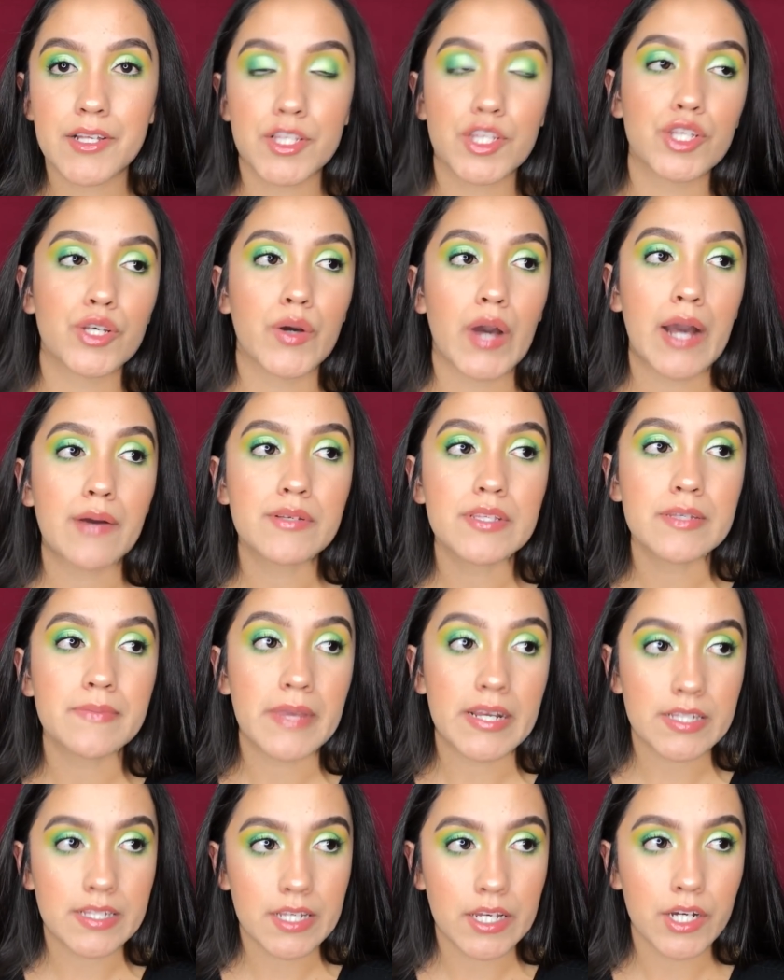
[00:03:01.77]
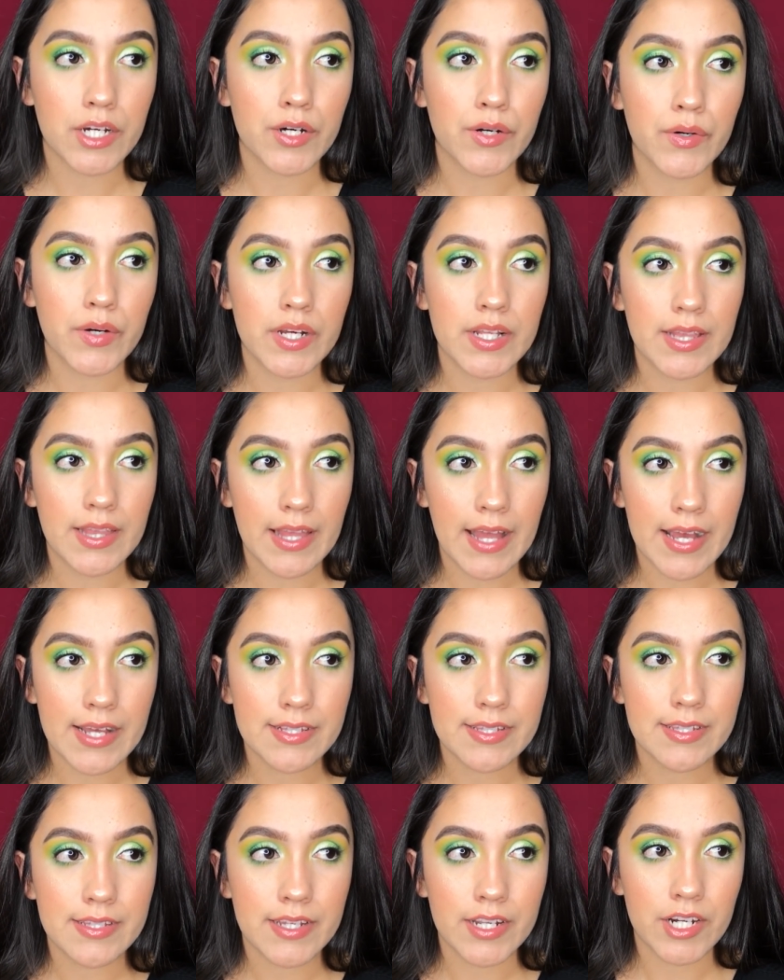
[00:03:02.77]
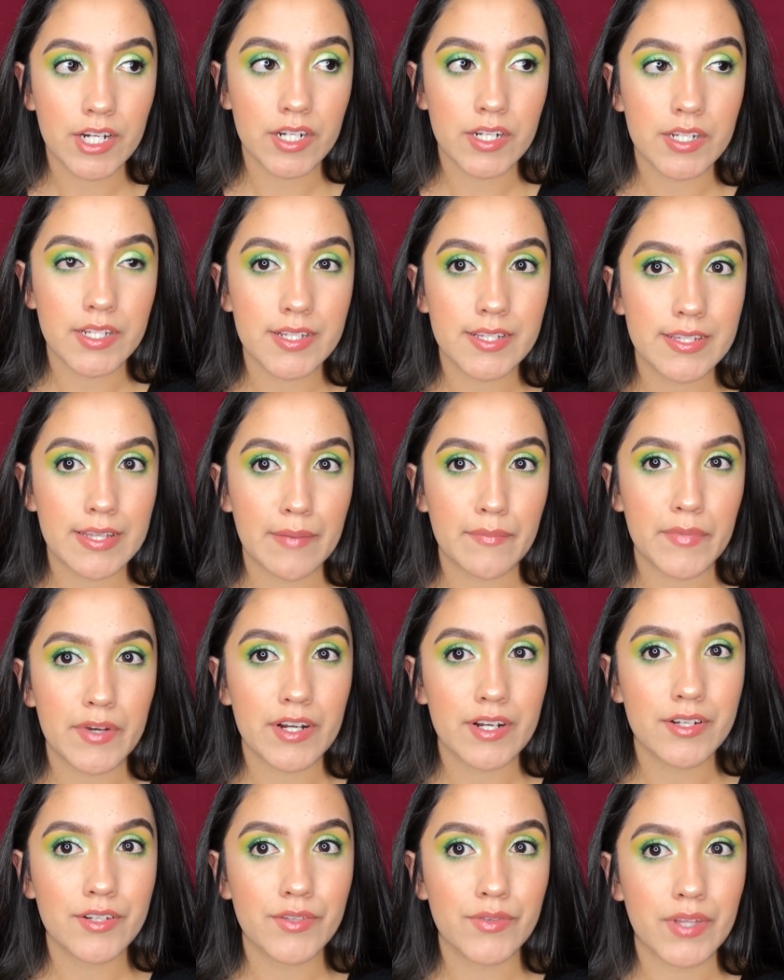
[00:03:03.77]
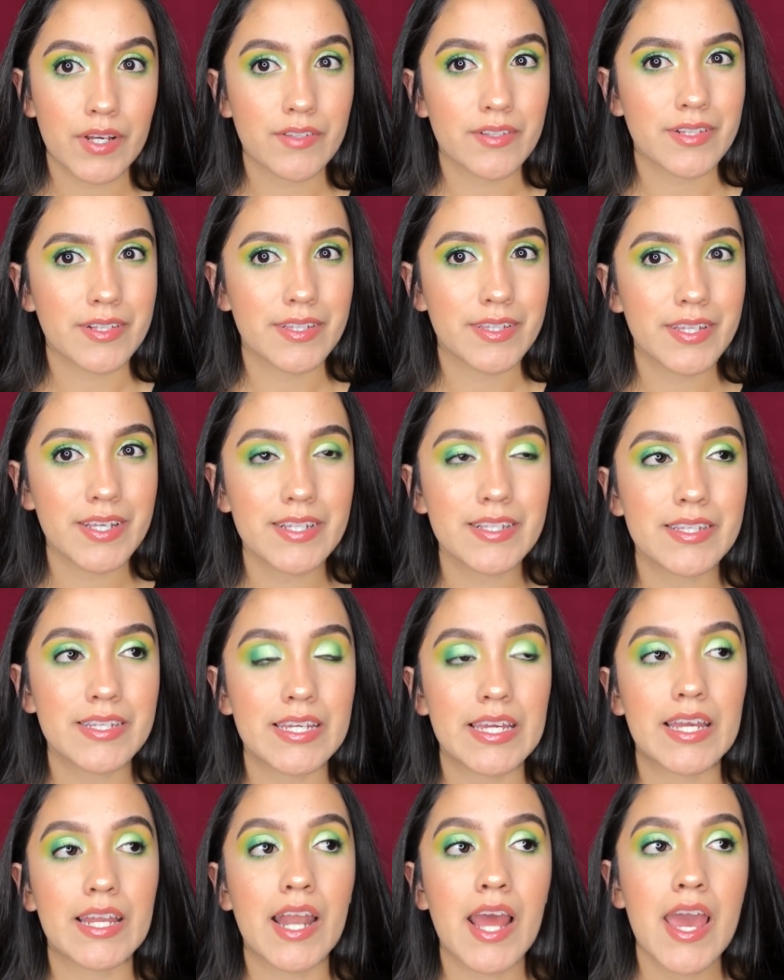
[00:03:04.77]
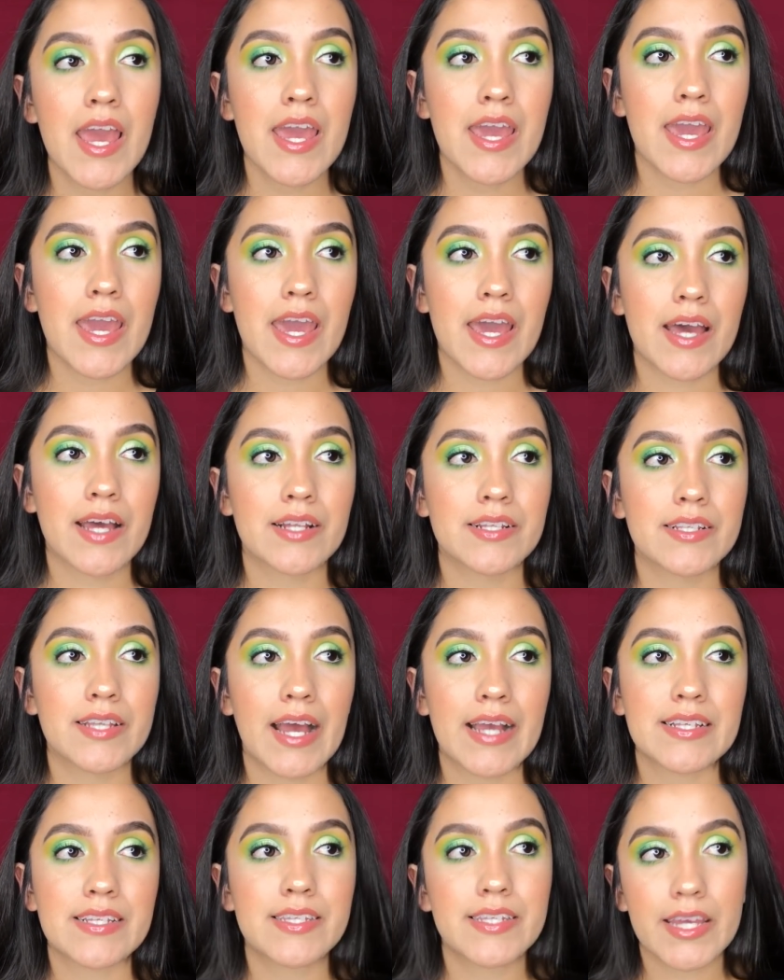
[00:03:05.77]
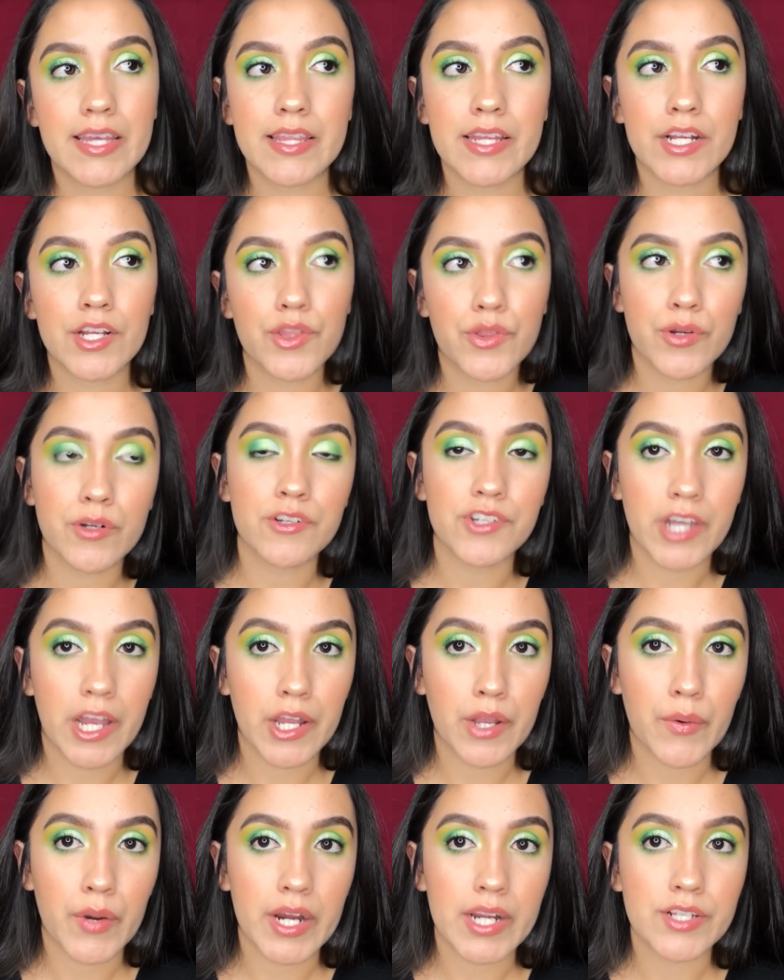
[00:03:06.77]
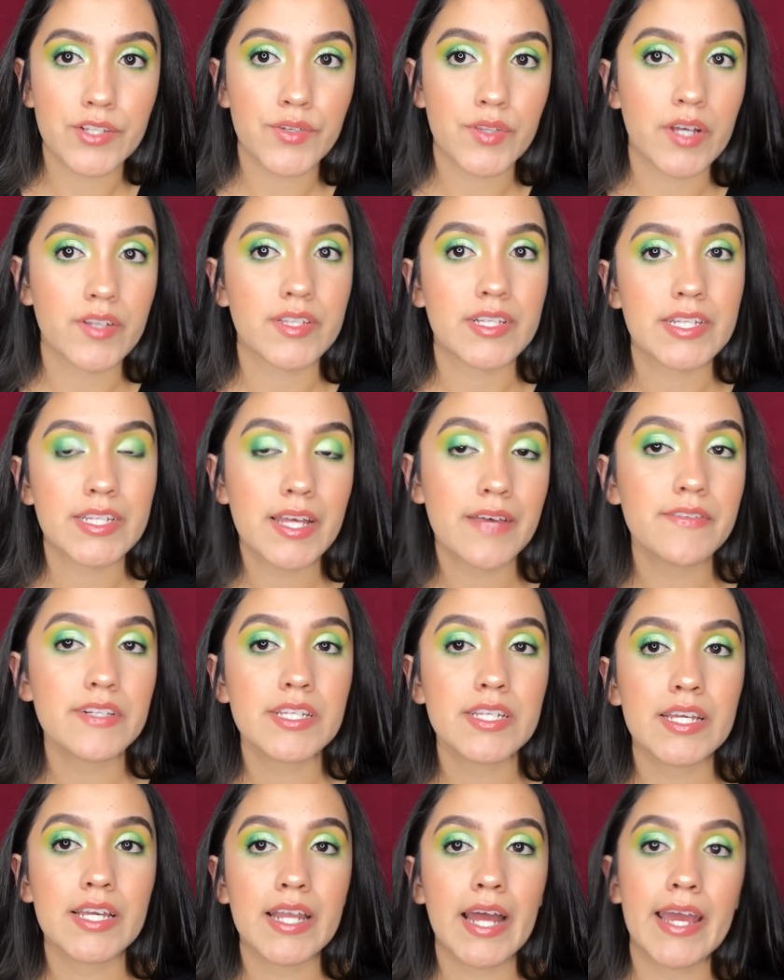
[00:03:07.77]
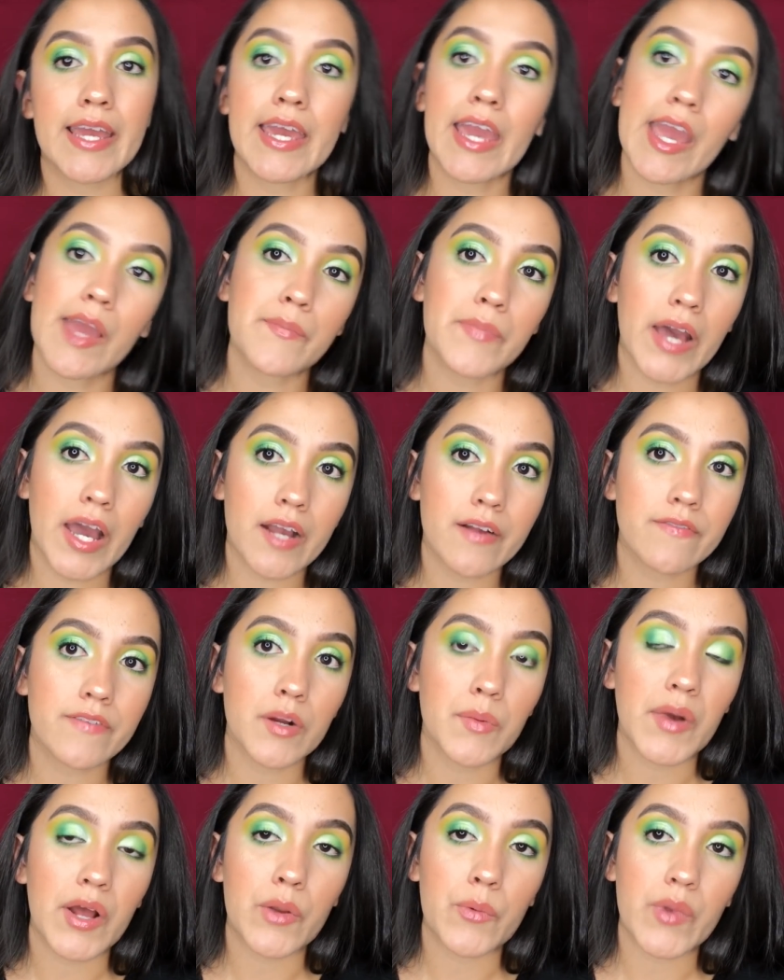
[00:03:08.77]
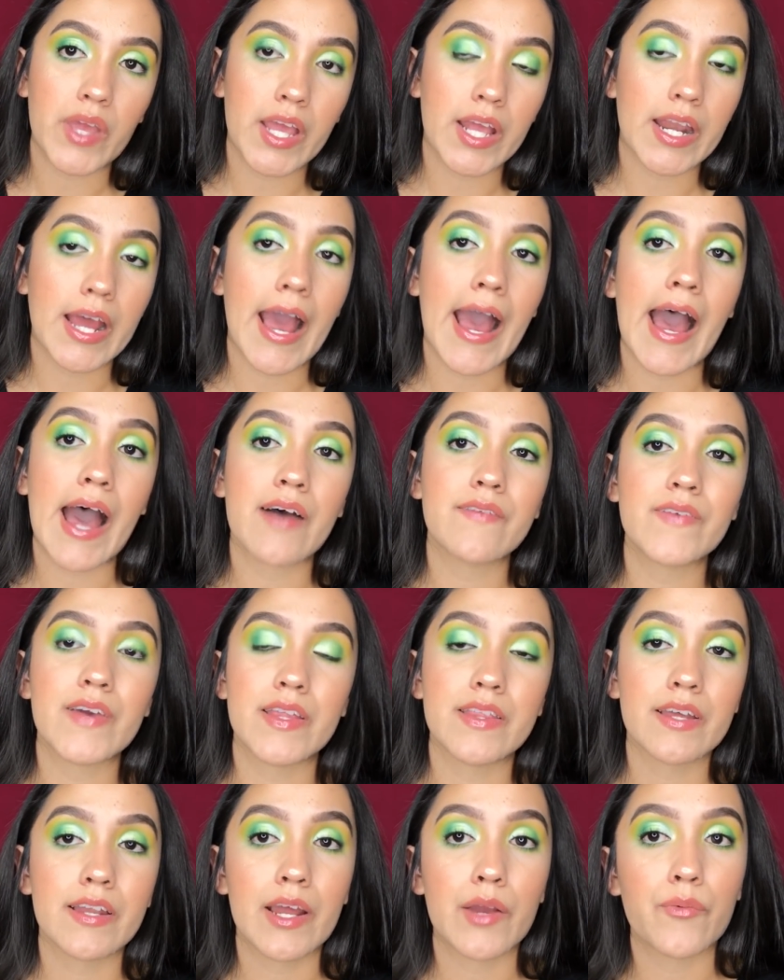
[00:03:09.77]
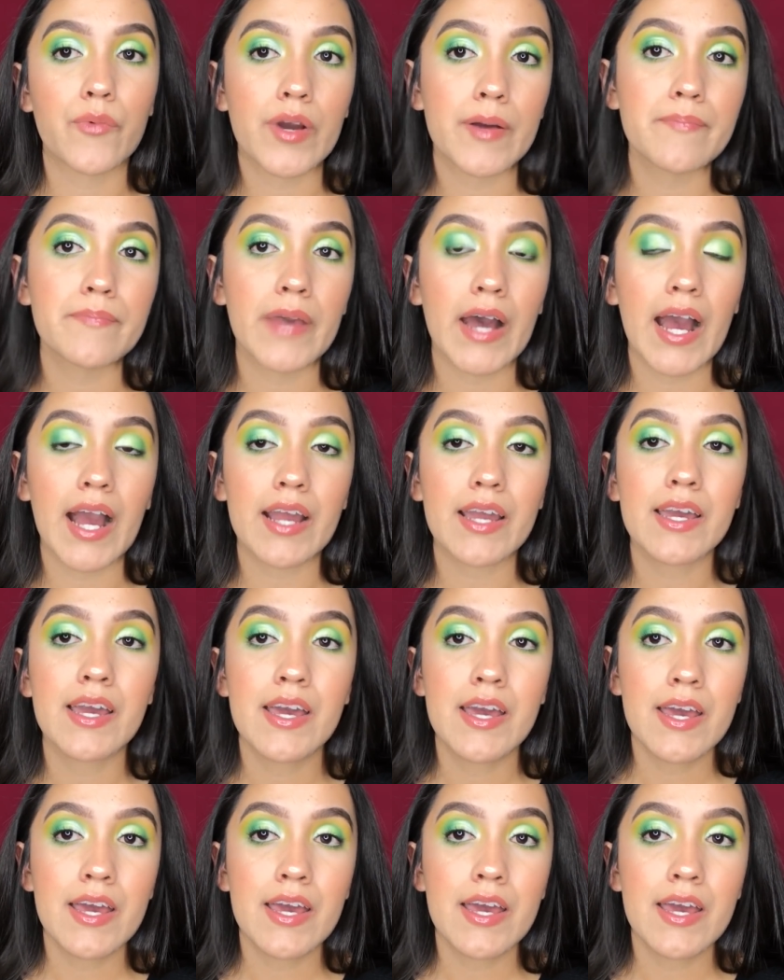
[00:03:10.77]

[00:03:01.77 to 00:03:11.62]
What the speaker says: so I was in Mexico last year in December 2016, and I stayed there through January 2017. I came back for about a week and a half, and then I went back